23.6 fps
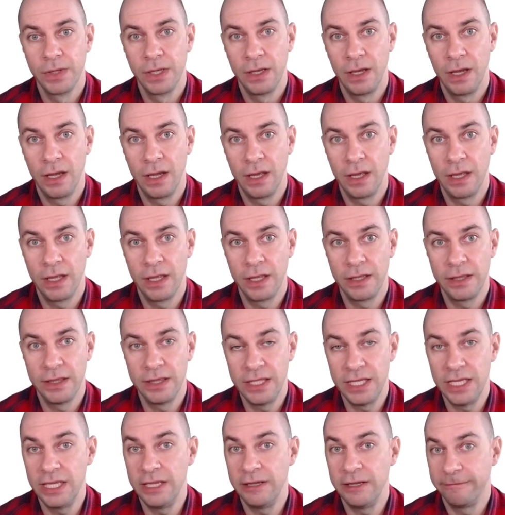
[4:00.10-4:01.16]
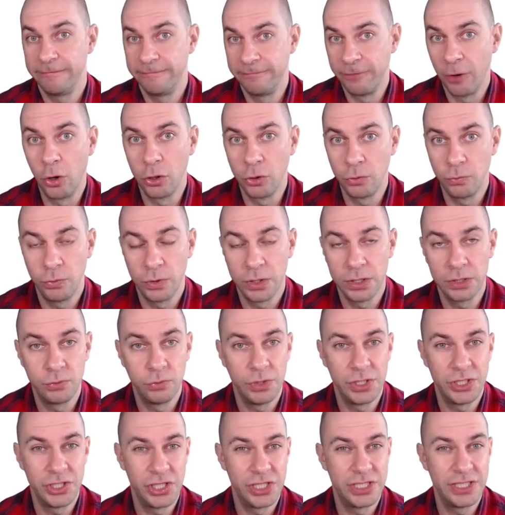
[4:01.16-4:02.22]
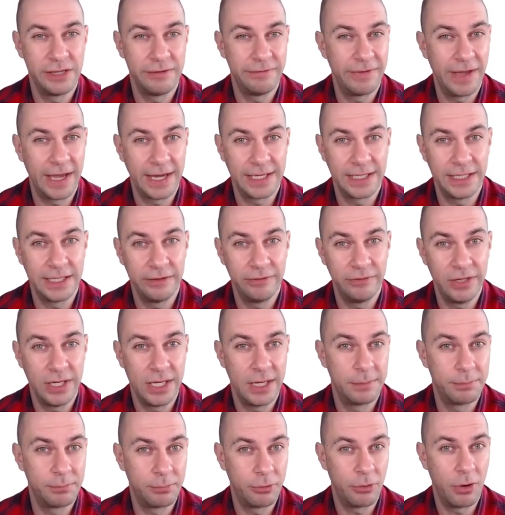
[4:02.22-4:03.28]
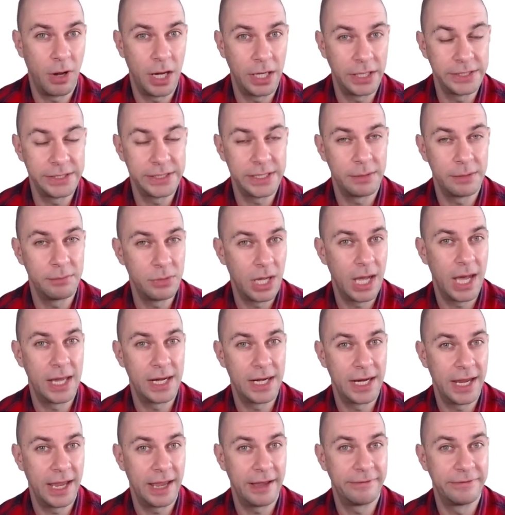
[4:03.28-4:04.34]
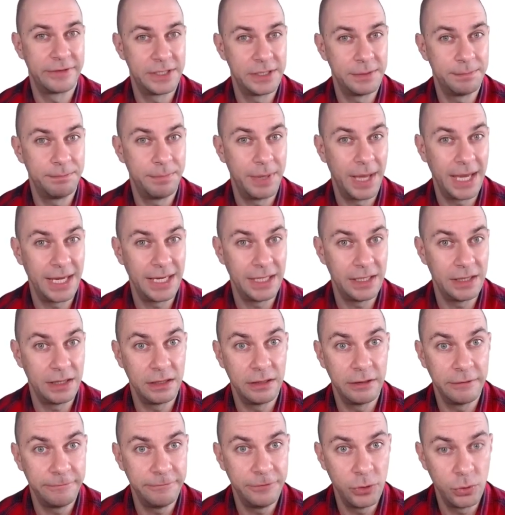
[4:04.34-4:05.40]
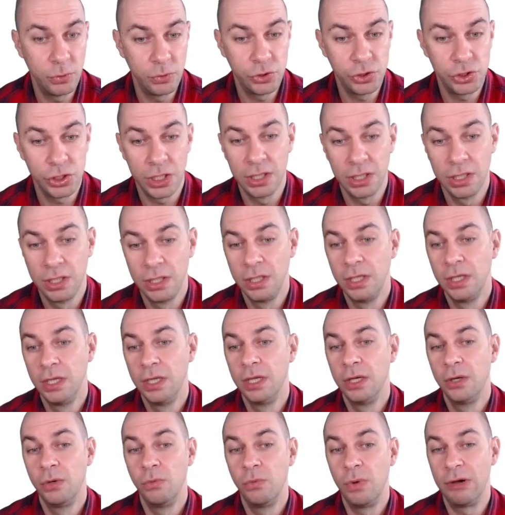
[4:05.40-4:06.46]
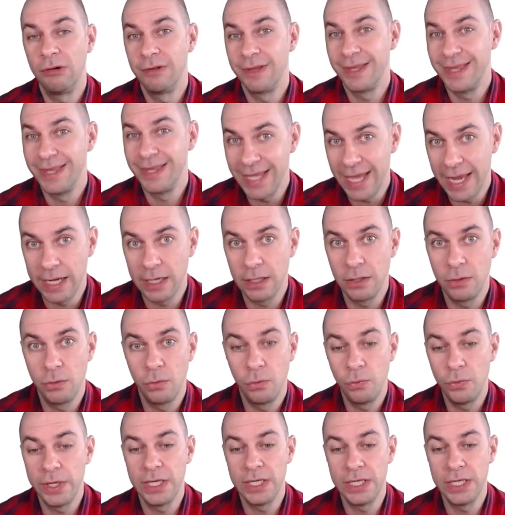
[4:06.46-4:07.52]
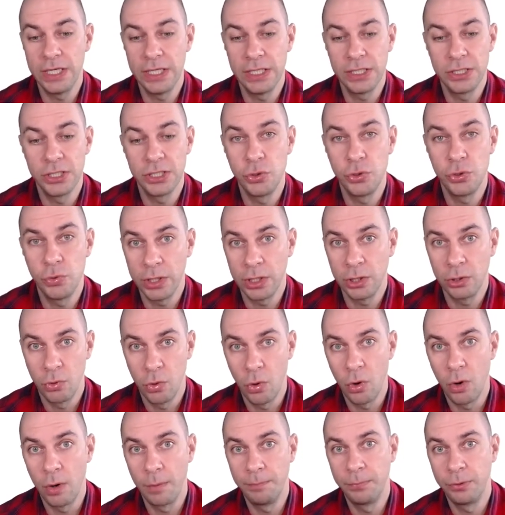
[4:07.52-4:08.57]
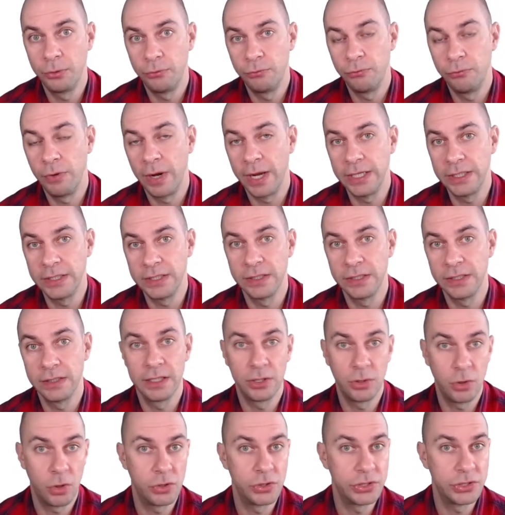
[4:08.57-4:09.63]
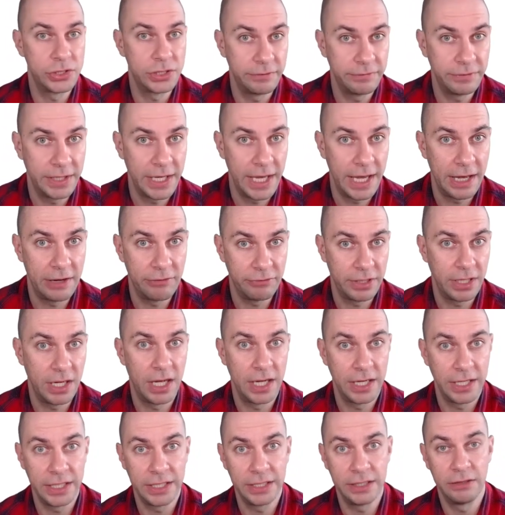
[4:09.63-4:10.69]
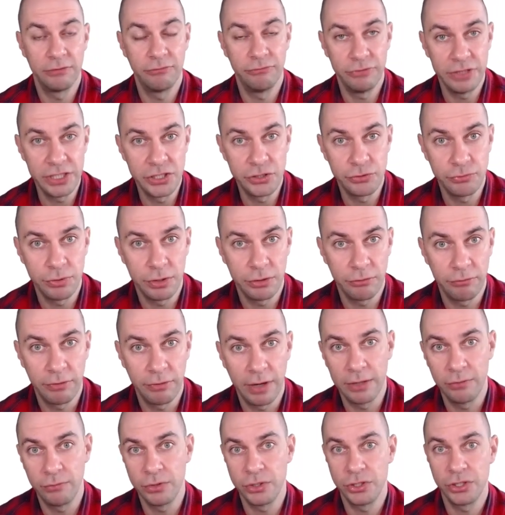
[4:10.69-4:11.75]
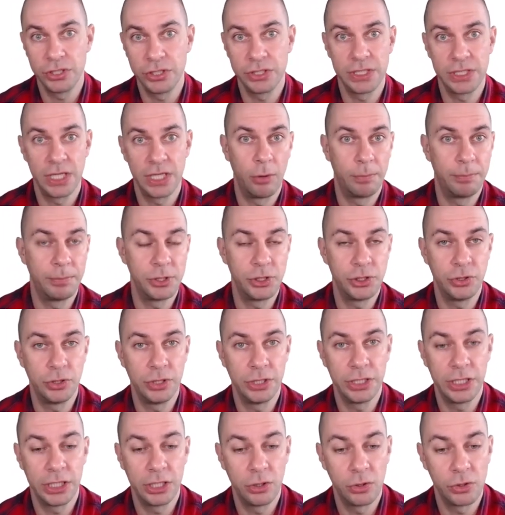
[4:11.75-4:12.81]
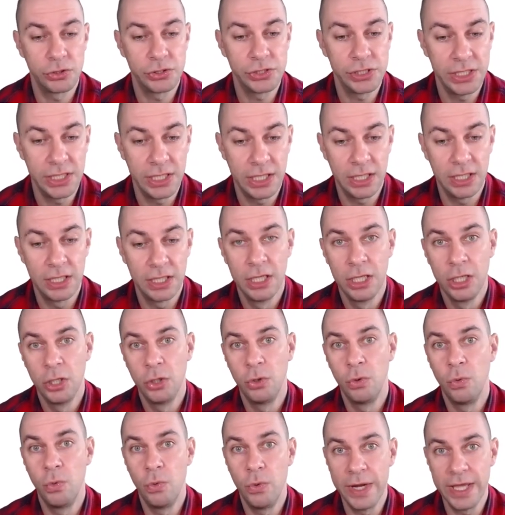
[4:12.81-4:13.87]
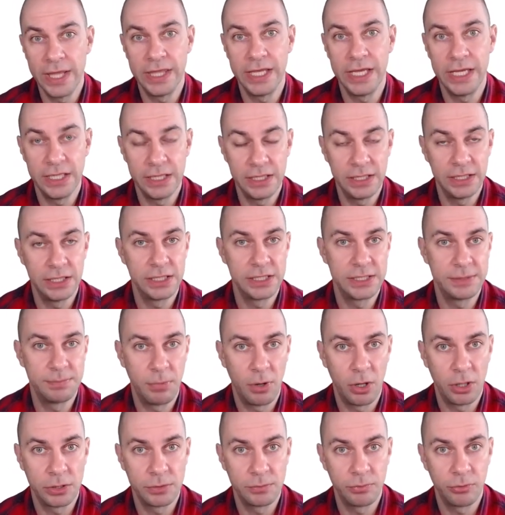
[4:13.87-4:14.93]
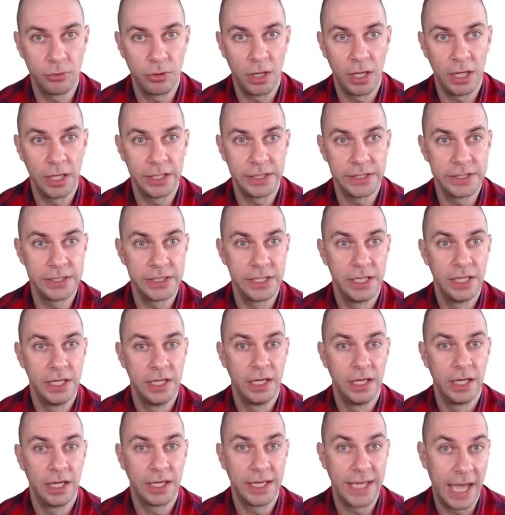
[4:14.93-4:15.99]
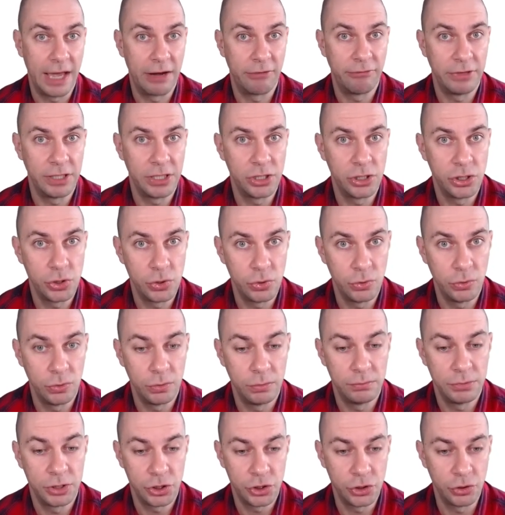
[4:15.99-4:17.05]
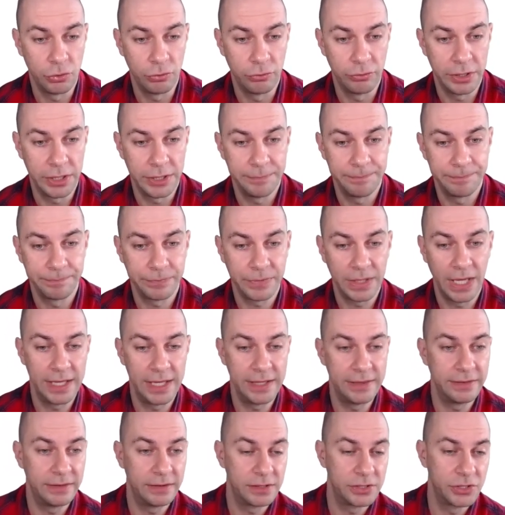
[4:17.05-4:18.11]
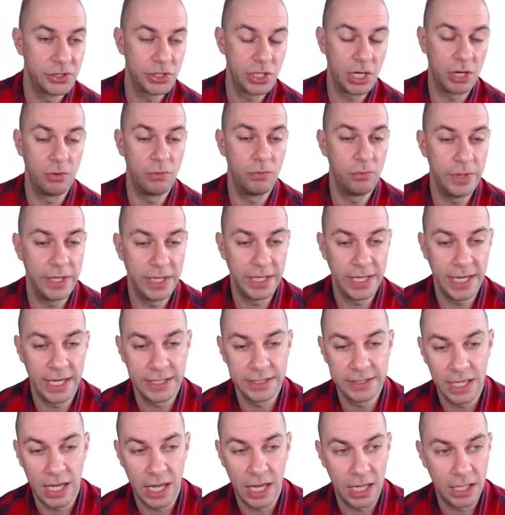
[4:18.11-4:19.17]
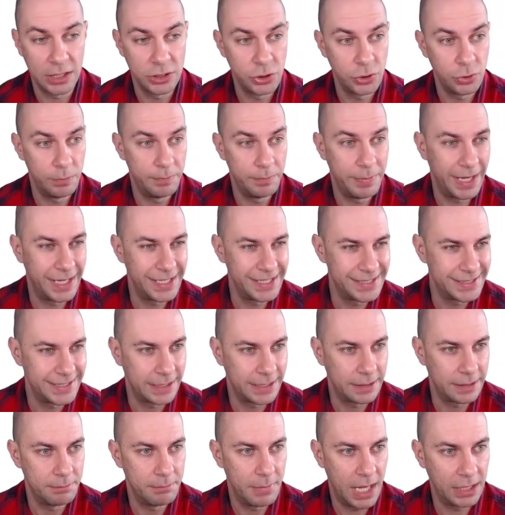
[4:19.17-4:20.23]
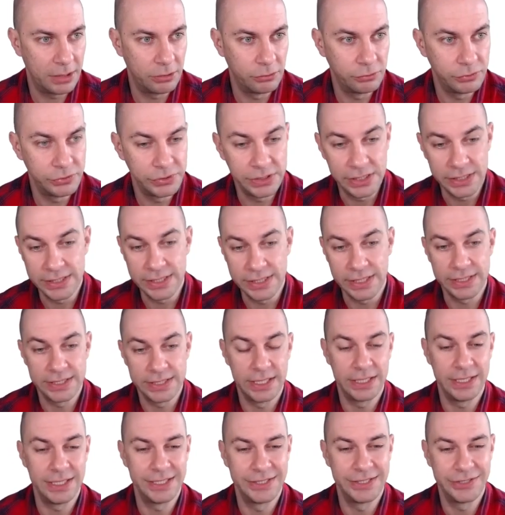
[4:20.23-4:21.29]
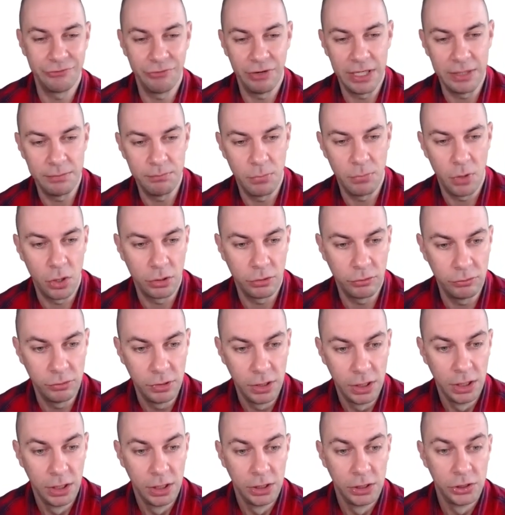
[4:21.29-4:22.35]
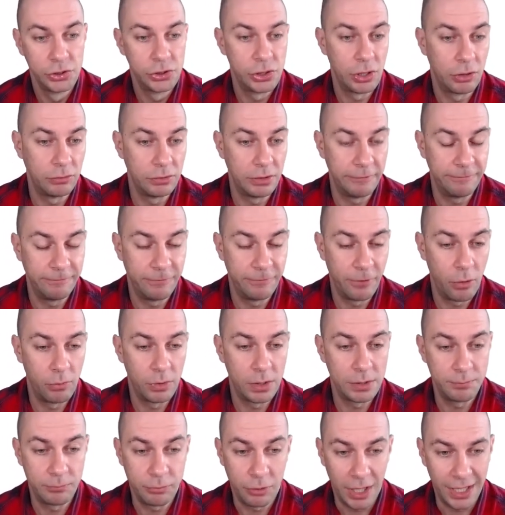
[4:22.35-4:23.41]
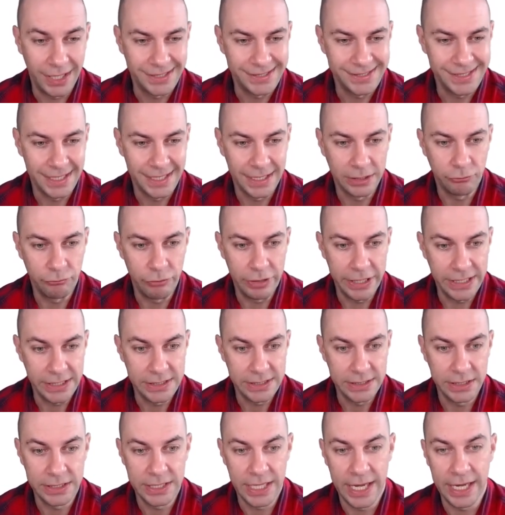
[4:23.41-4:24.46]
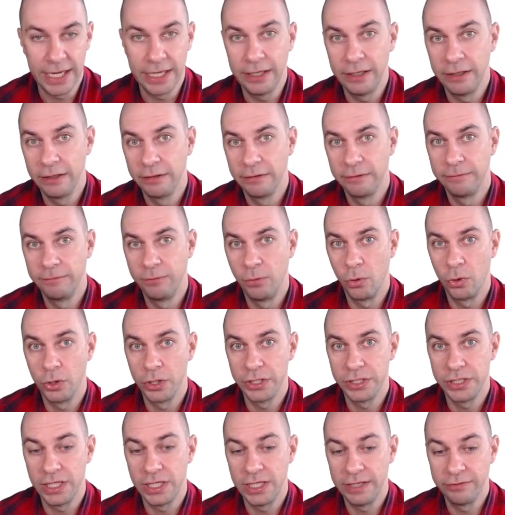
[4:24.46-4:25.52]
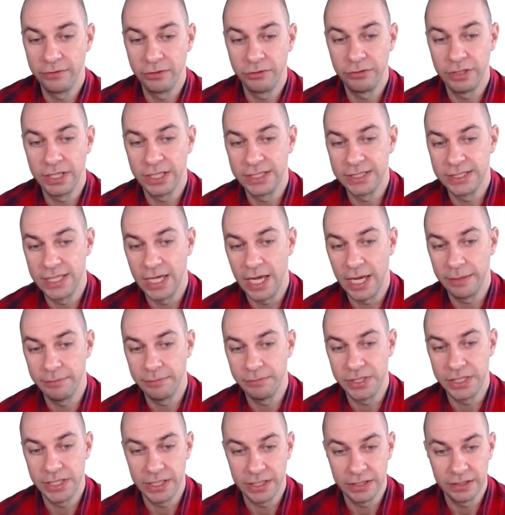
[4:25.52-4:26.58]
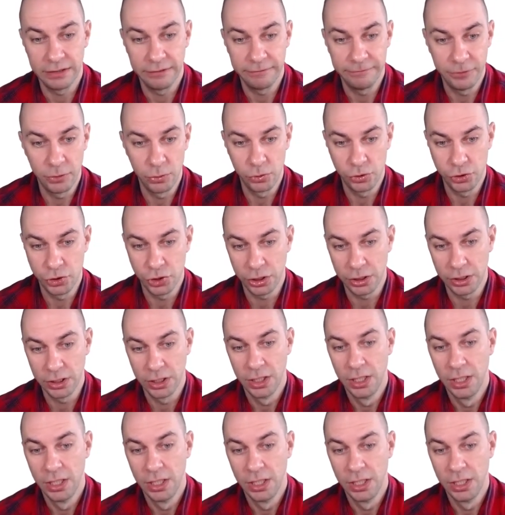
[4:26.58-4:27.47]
the forward, which is effectively a price I'm gonna have to pay in the future, well, then we need to incorporate the cost of carry, i.e. the risk-free rate, which is our opportunity cost here, within the spot price carried to maturity. And so we get our two basic models. This is the discrete model. So the forward price agreed today for delivery at time t in the future